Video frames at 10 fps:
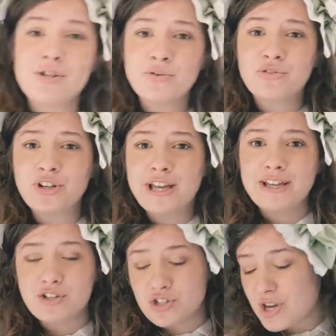And don't
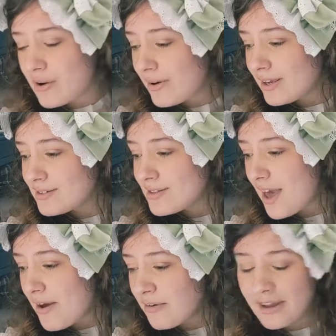forget, sharing is
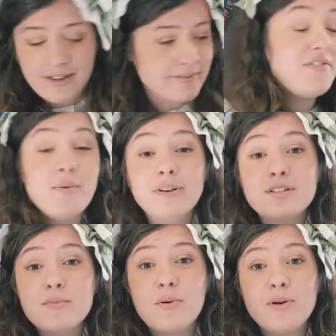caring. If you want
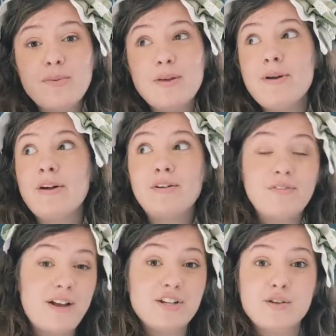to support me, my
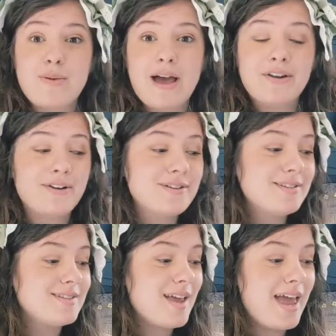alt fashion
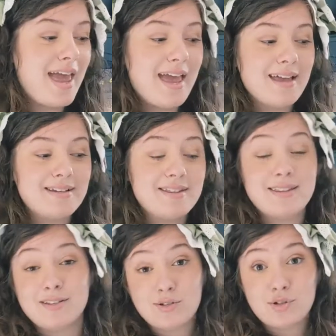patterns, and
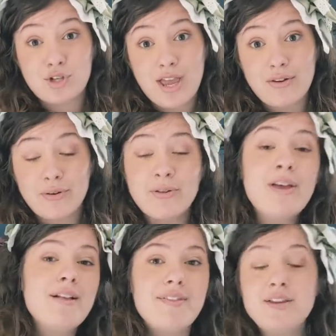this channel,